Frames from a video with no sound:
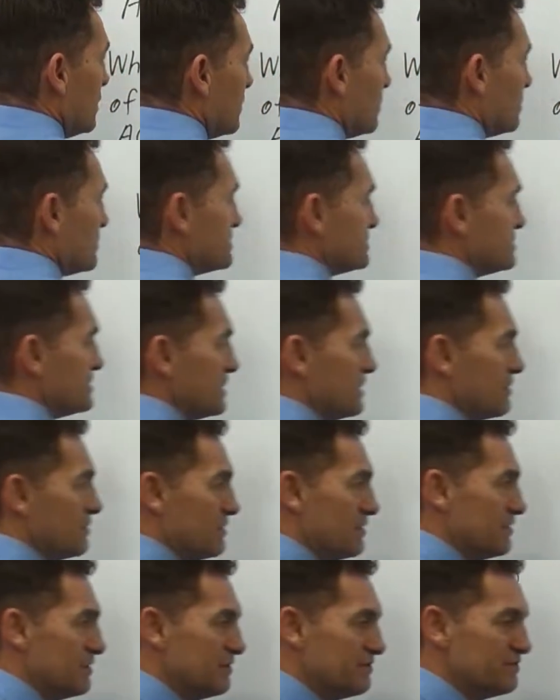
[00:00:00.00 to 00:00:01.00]
What is the
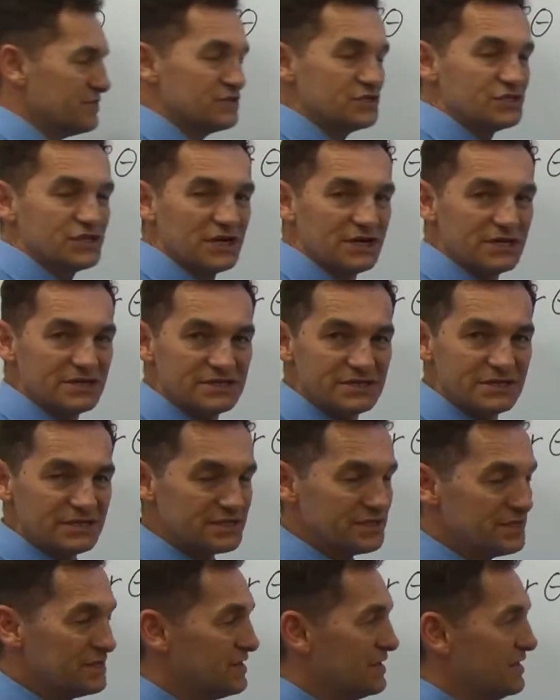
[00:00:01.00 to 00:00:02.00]
area of the shaded
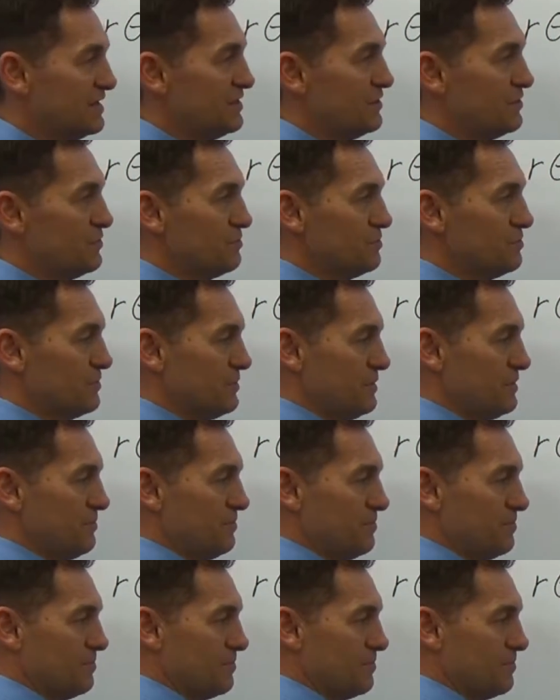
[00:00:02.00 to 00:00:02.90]
sector AOB?